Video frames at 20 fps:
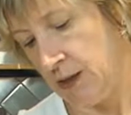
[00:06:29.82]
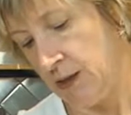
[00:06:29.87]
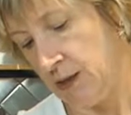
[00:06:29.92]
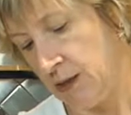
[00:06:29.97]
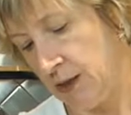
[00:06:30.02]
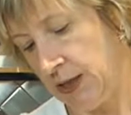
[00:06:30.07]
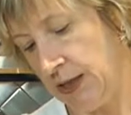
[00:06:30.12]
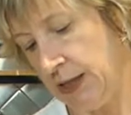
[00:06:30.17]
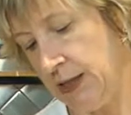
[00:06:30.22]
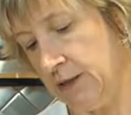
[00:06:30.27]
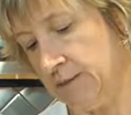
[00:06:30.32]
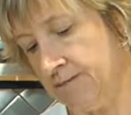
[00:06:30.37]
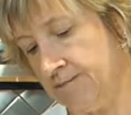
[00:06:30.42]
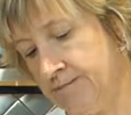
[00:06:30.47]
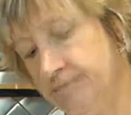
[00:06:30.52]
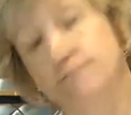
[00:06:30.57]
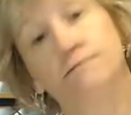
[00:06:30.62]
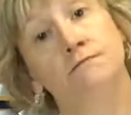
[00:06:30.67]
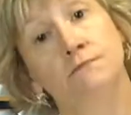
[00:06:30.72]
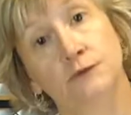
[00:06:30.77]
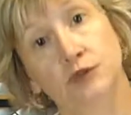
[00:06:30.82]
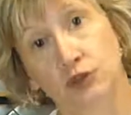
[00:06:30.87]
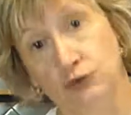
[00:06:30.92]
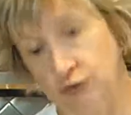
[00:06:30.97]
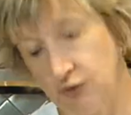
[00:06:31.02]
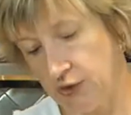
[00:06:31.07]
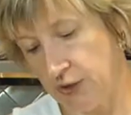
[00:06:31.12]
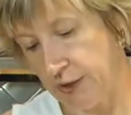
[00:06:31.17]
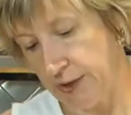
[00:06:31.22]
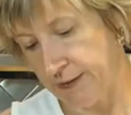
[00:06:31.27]
Again, don't
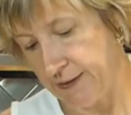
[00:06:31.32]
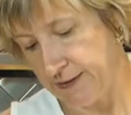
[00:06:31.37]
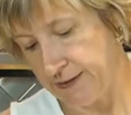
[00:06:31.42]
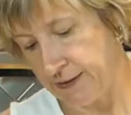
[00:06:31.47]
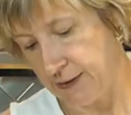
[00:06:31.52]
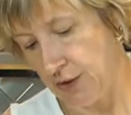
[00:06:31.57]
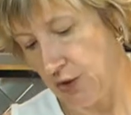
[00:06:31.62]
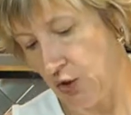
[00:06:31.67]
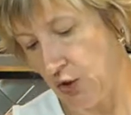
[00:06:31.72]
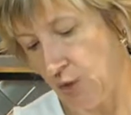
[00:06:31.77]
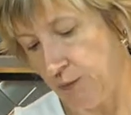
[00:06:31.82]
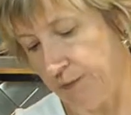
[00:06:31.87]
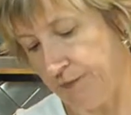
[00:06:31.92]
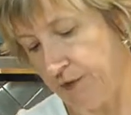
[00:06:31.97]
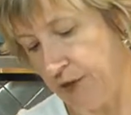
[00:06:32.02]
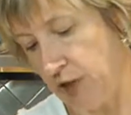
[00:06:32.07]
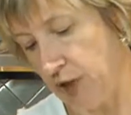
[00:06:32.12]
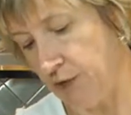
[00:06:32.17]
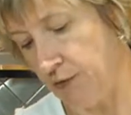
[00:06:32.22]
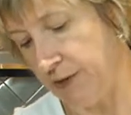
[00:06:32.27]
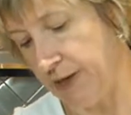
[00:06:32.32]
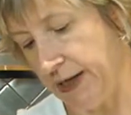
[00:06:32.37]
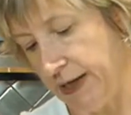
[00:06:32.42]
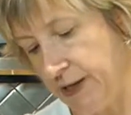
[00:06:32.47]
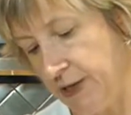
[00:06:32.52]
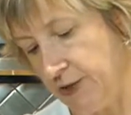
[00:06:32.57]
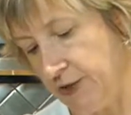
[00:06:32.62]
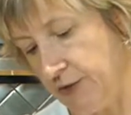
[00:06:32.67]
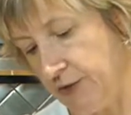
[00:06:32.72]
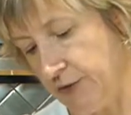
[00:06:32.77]
try this at home if you don't know how
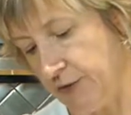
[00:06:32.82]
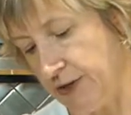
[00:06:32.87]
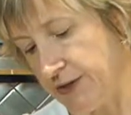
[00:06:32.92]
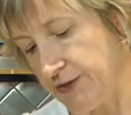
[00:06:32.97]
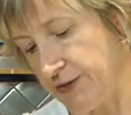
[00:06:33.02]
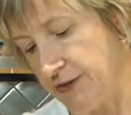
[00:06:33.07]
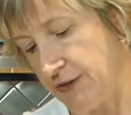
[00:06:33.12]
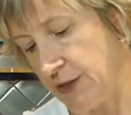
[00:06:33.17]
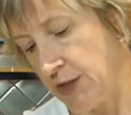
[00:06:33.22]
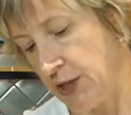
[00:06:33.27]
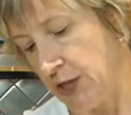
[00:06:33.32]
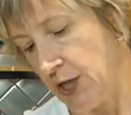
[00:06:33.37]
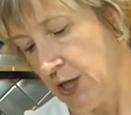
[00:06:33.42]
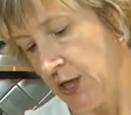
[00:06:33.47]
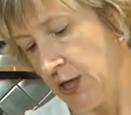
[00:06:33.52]
to do this.